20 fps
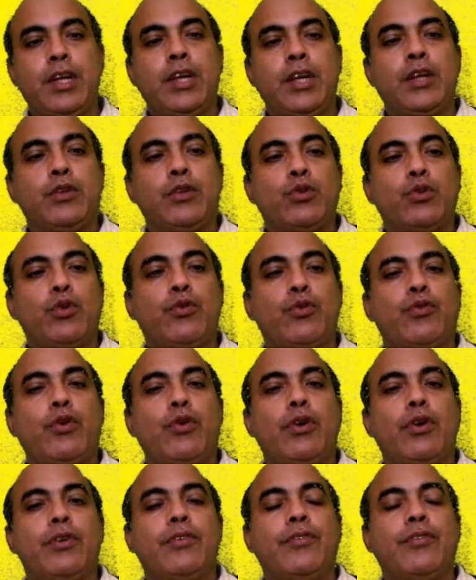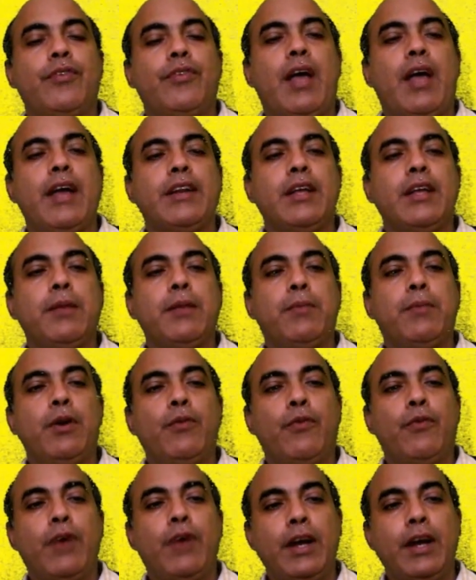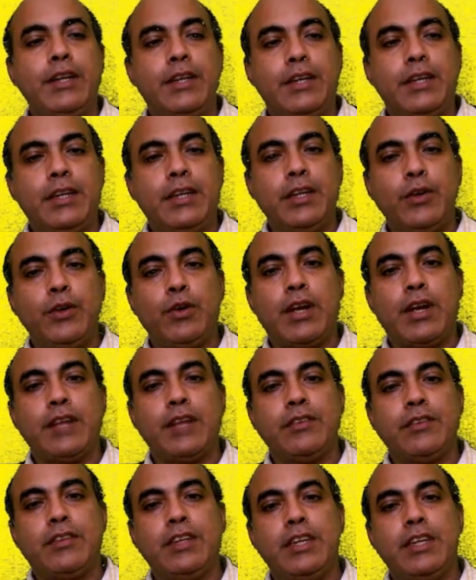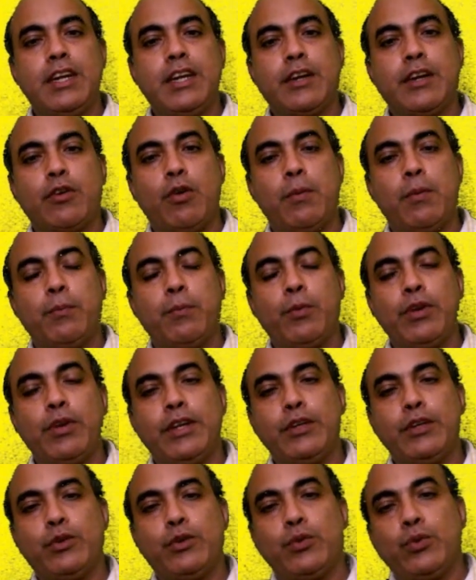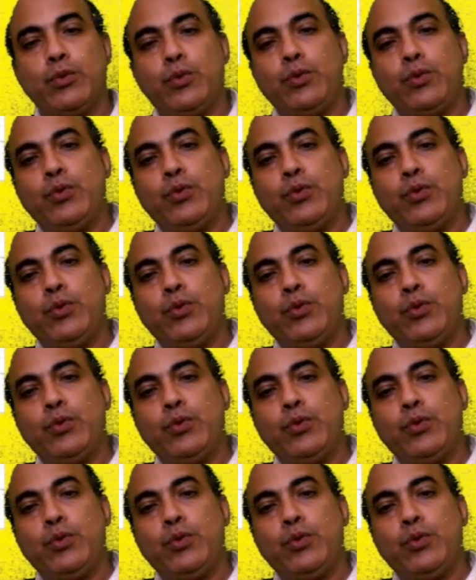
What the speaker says: So for variable 1, you can see that component 2